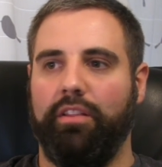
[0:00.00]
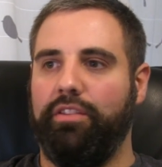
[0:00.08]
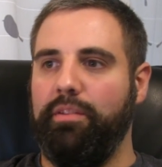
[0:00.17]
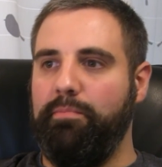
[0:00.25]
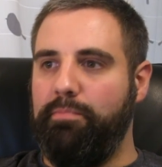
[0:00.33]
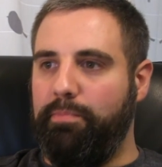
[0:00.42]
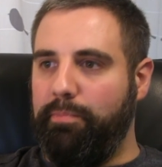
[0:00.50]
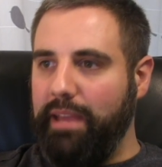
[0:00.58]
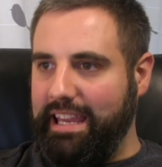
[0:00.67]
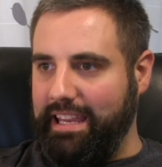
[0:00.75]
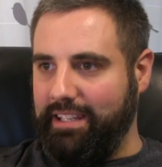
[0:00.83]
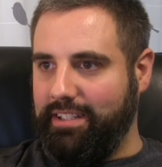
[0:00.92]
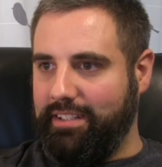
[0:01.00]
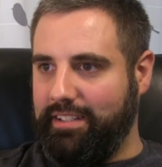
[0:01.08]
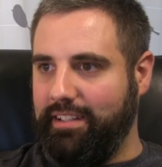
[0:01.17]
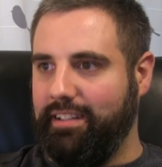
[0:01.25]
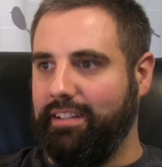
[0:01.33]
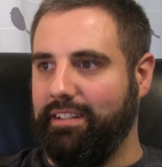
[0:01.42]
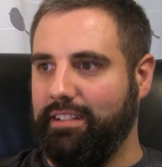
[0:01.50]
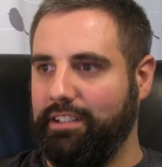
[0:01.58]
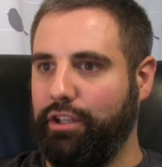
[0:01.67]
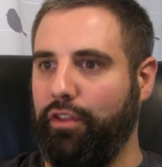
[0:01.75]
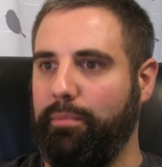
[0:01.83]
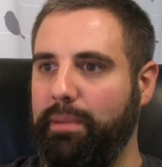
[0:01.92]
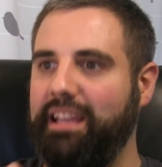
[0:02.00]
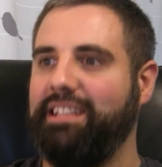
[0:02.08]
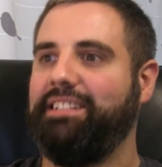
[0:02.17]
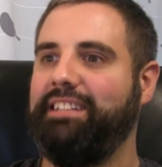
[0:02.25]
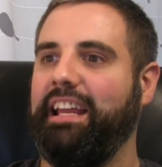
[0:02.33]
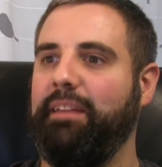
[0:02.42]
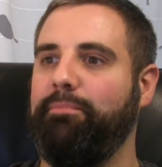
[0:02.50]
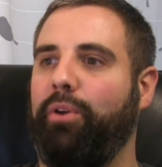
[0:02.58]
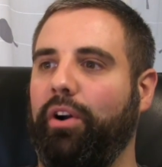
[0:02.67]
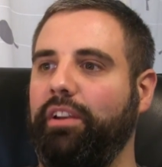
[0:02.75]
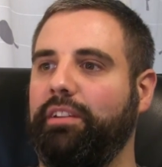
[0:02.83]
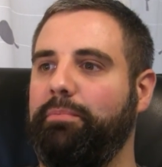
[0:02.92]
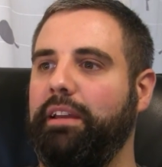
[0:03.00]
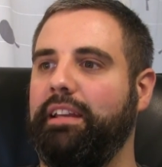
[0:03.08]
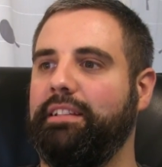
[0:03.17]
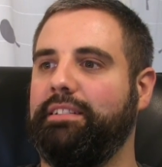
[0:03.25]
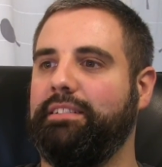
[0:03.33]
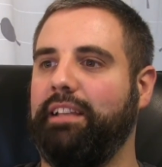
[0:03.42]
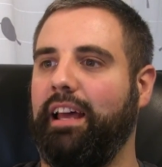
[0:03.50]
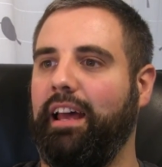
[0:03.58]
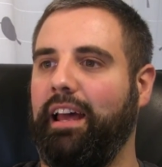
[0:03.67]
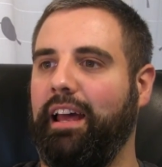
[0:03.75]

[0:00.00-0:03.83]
the biggest sticking point, the biggest